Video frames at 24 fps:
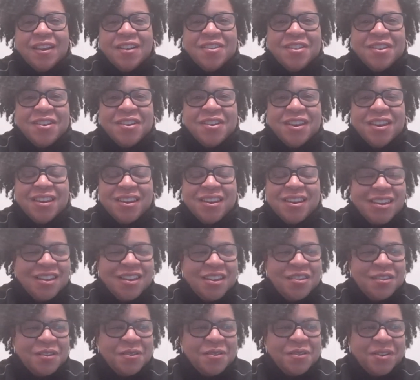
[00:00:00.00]
are there any
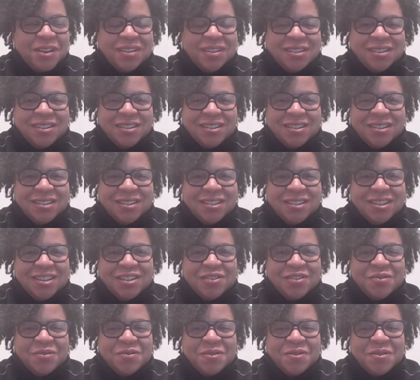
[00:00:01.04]
other questions
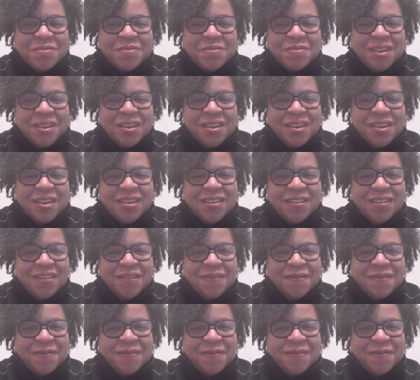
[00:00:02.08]
that you all may have?